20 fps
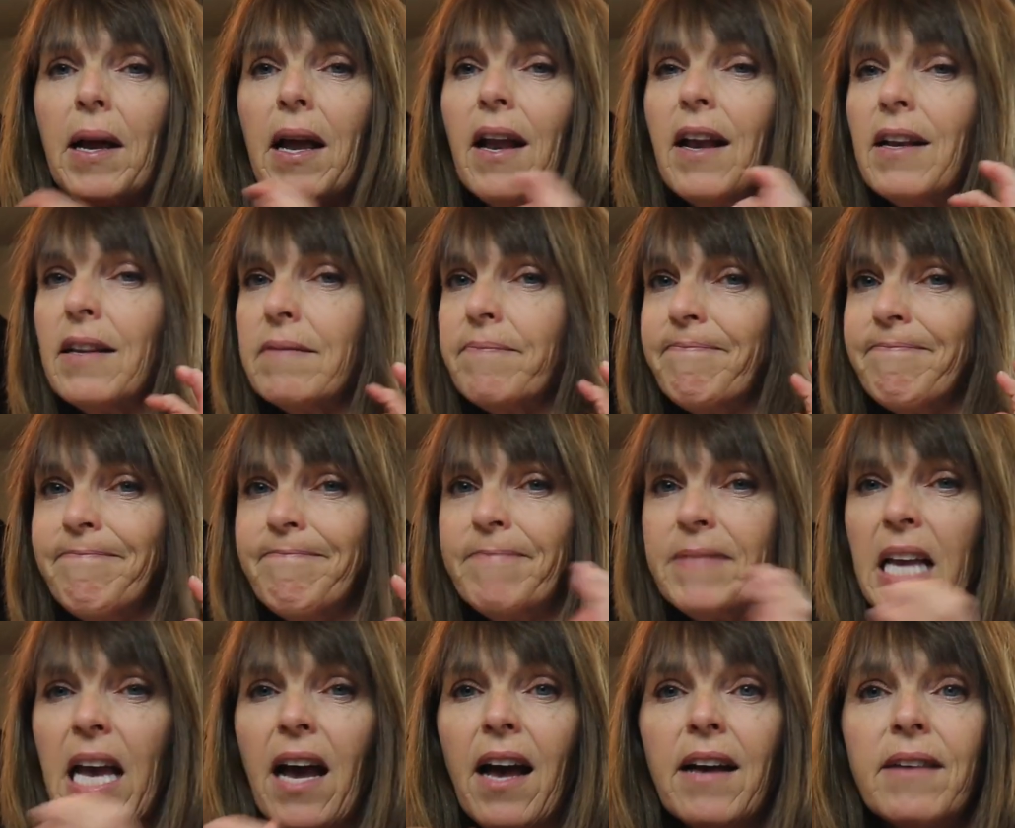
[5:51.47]
and
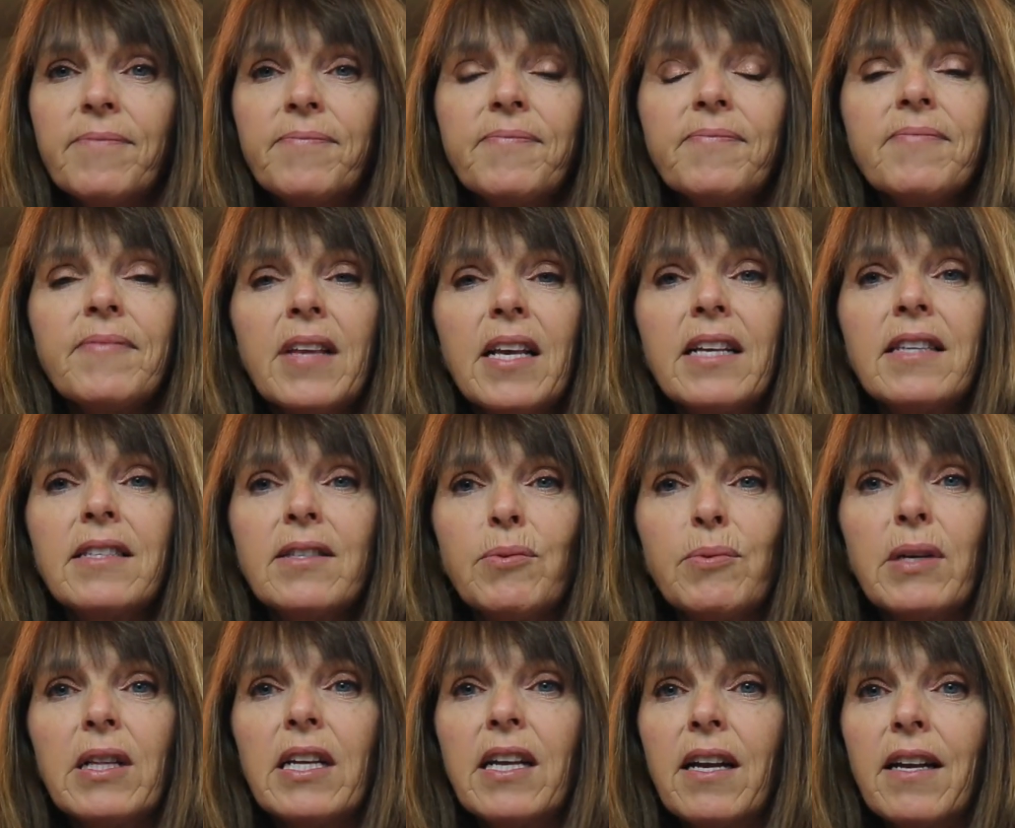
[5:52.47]
yeah, it's
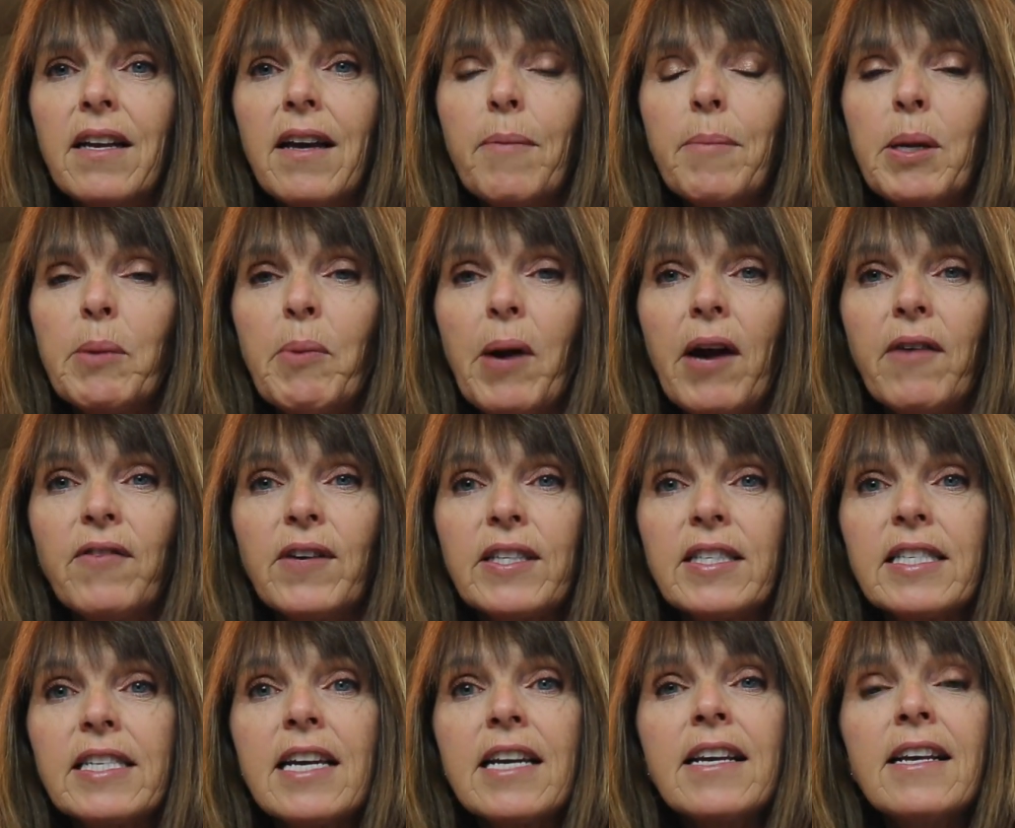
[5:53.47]
really a yummy
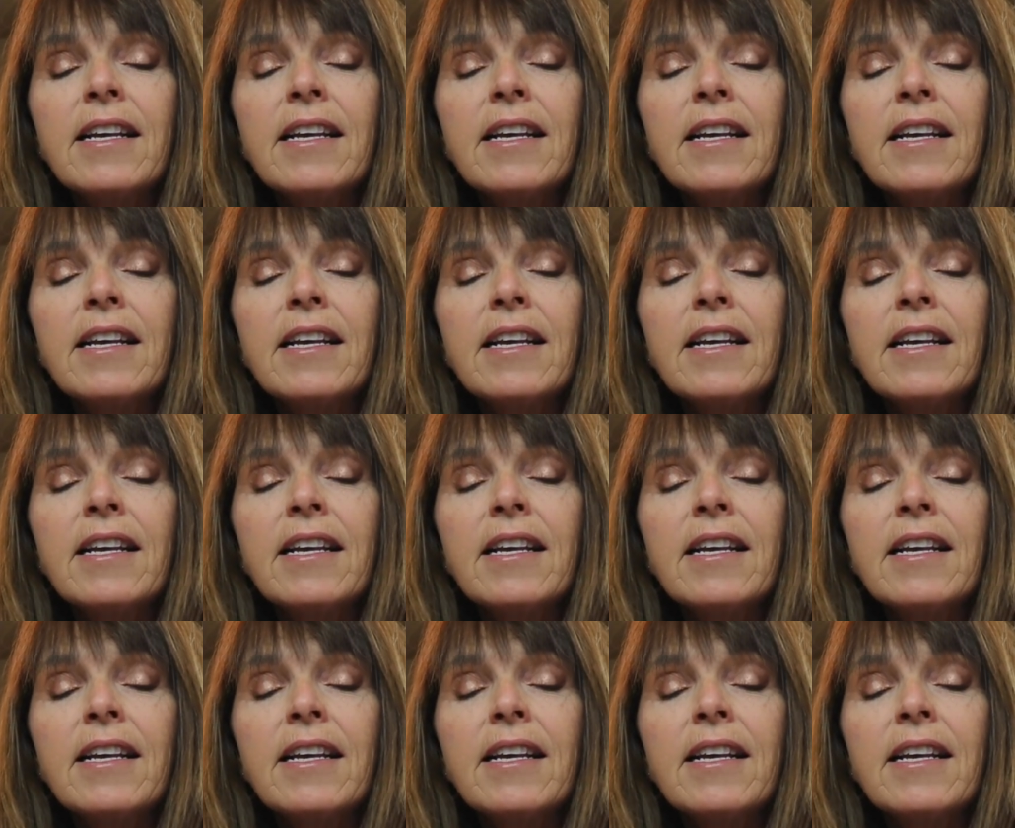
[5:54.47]
breakfast.